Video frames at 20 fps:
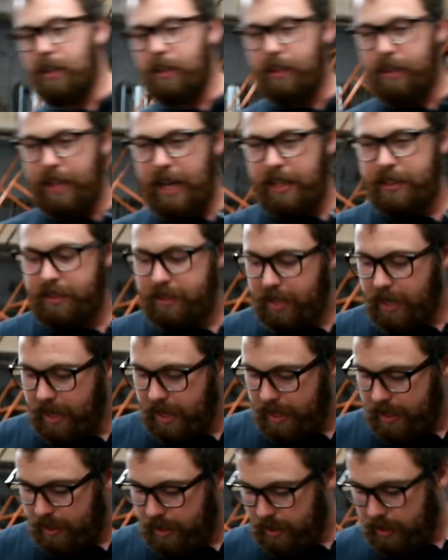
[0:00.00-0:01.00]
That's
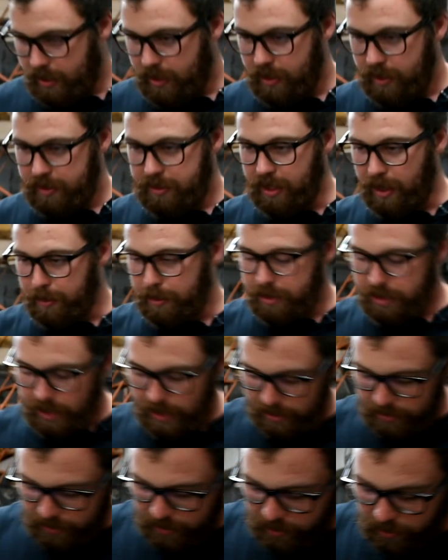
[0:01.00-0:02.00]
tight. Double
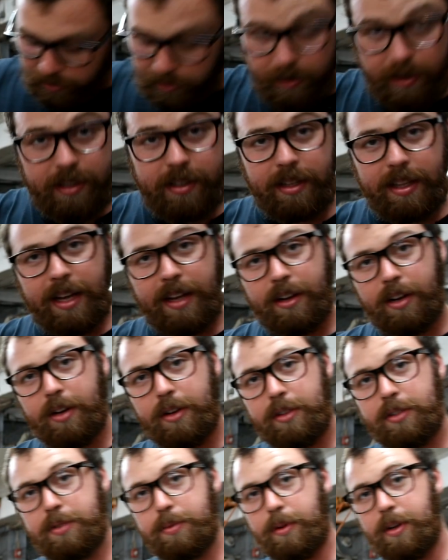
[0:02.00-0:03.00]
check the other end of that
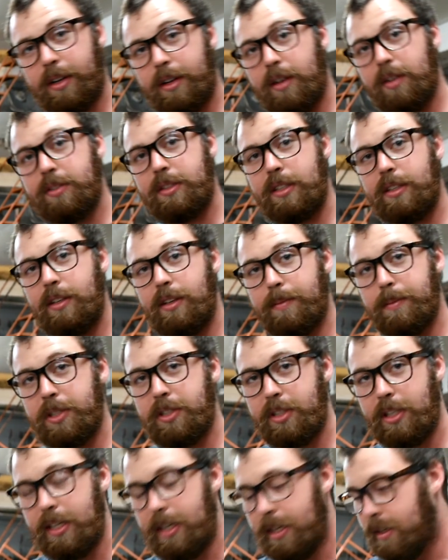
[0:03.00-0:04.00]
hose where it goes into your
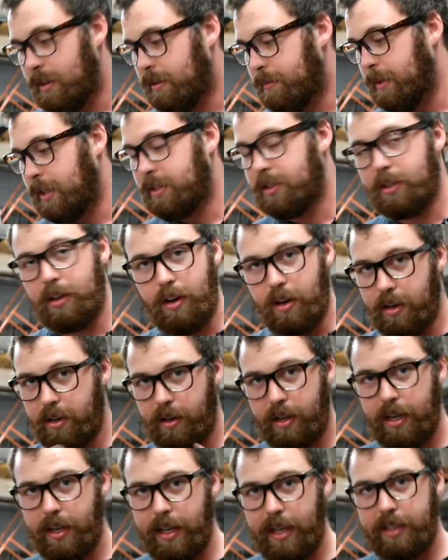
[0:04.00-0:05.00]
machine. Make sure all your
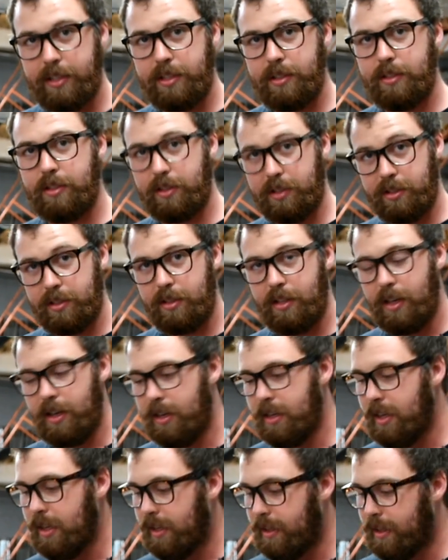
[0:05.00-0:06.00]
connections are snug.